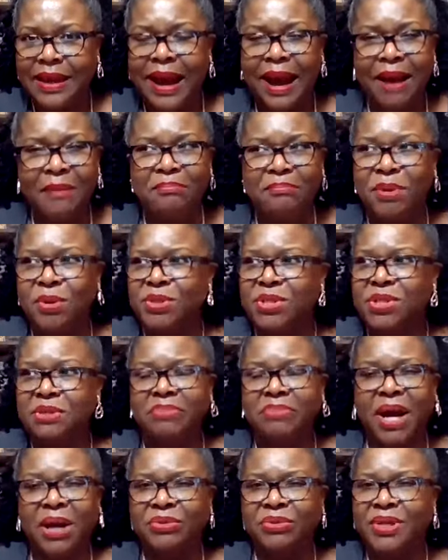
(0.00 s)
I boast
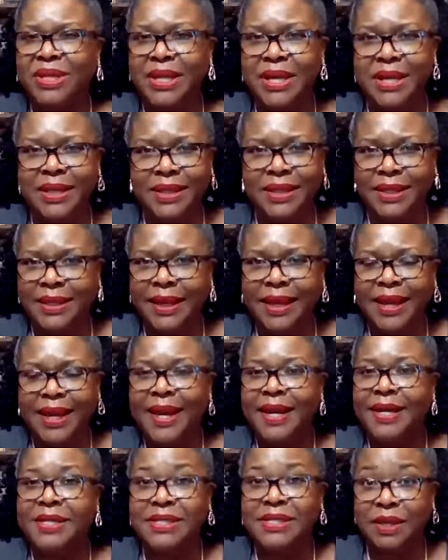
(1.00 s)
about nothing
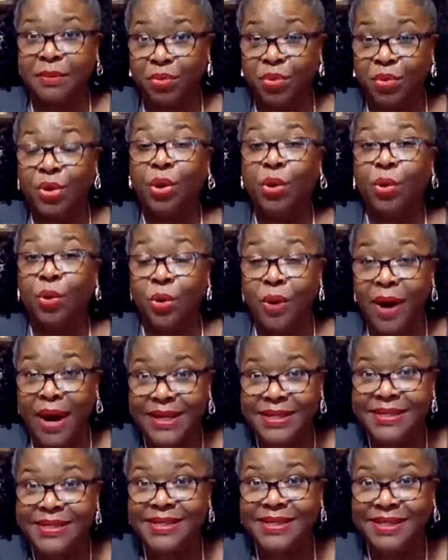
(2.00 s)
except what
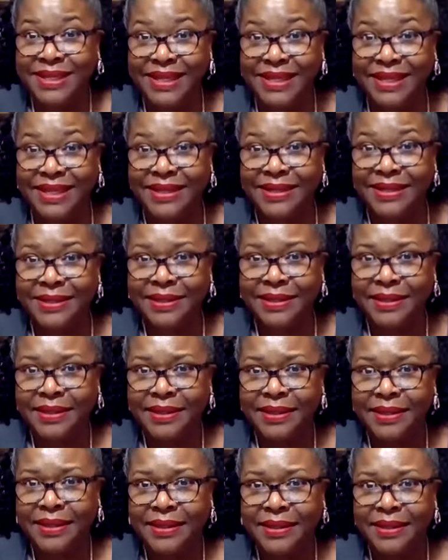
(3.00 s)
Christ did.
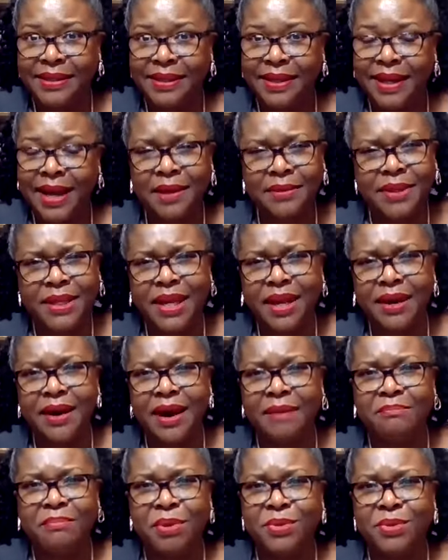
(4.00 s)
How
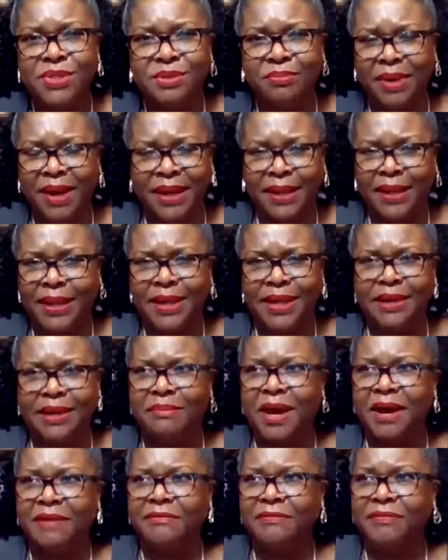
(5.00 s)
dare I boast about any of
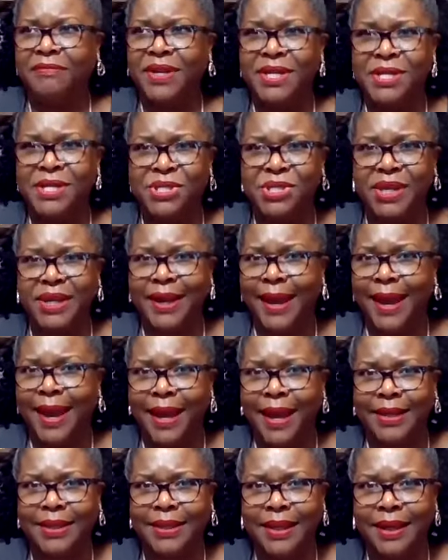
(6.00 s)
my fleshly
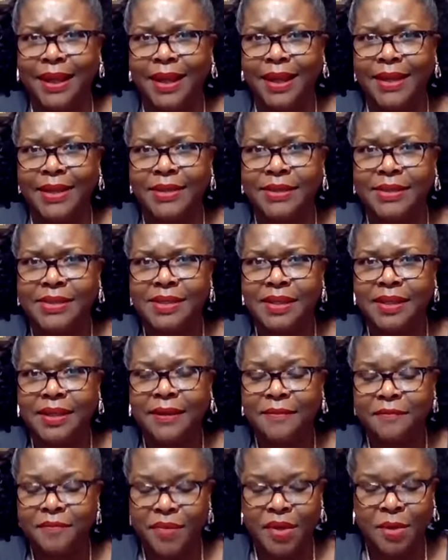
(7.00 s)
accolades?
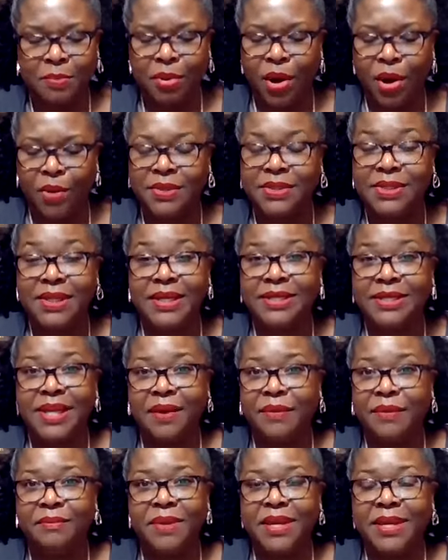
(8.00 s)
Paul was like,
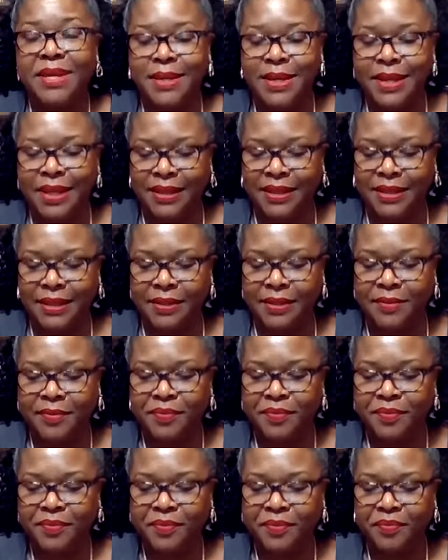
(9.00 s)
that don't mean nothing.
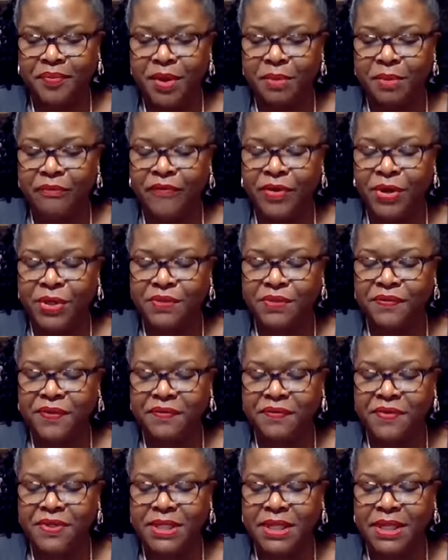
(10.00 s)
Verse
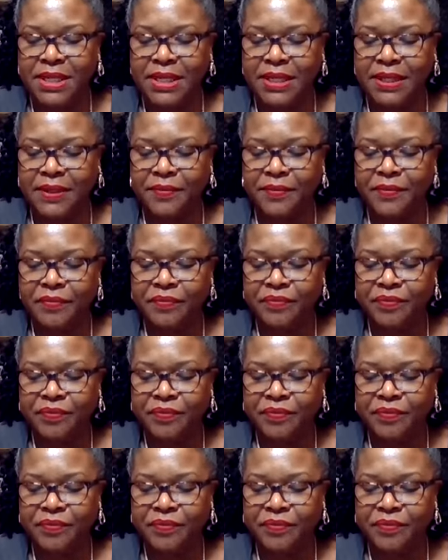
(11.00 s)
15,